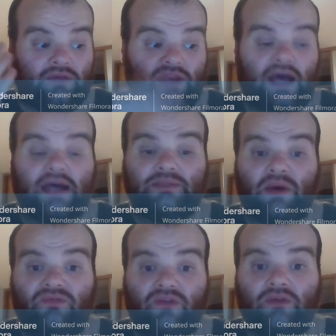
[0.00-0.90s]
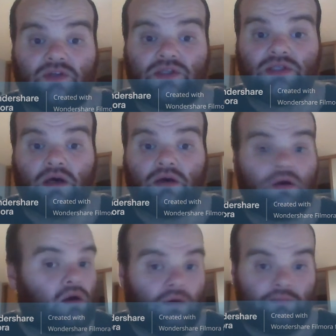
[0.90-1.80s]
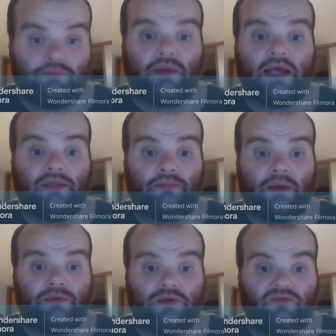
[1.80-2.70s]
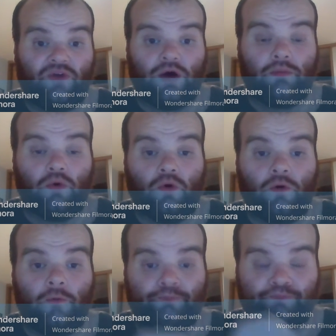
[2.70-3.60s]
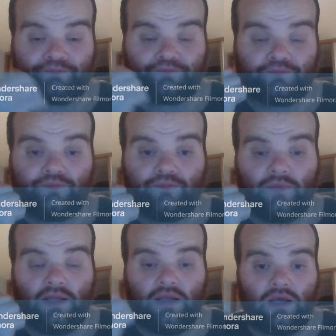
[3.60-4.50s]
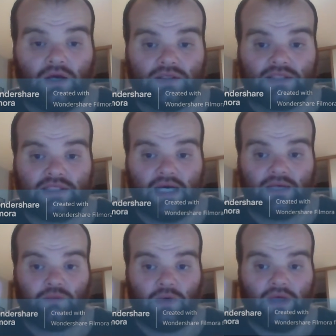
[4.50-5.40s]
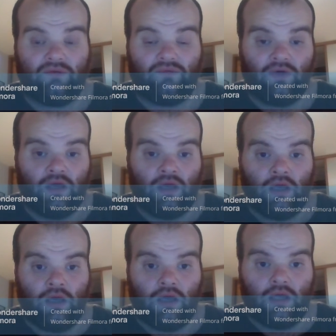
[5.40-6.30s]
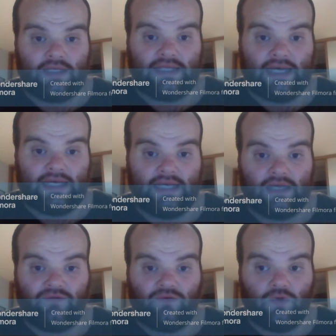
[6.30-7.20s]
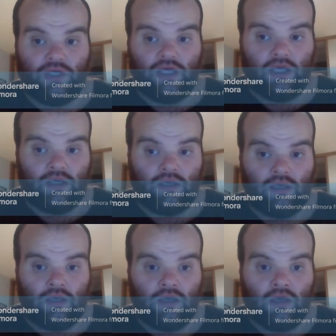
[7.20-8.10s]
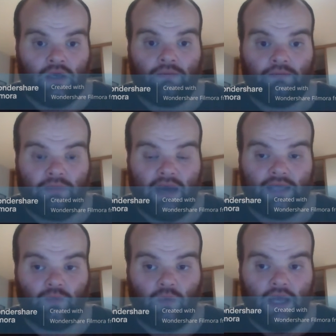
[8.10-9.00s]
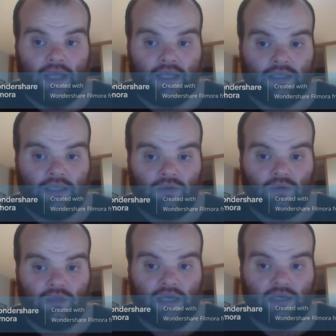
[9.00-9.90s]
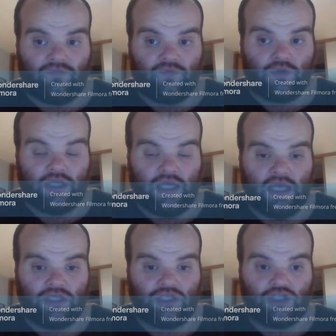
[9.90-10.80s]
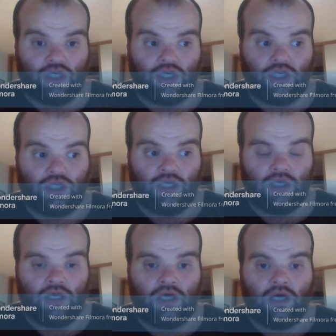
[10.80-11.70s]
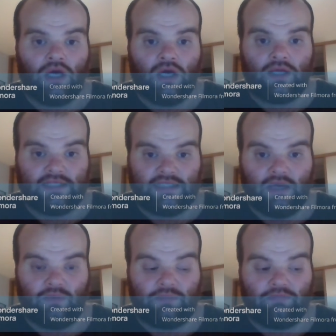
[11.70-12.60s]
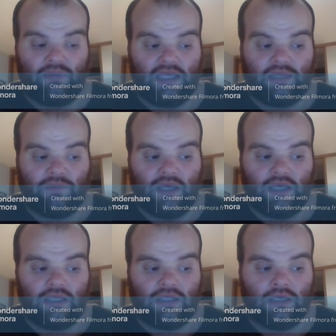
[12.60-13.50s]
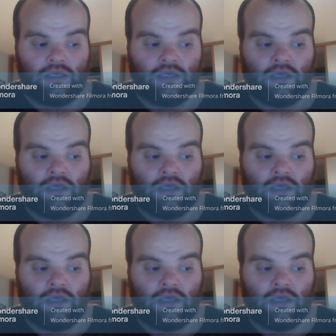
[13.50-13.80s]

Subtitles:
That's my favourite song by the Peppers, far more. Alongside with Danny California, By the Way, Californication, Tell Me Baby,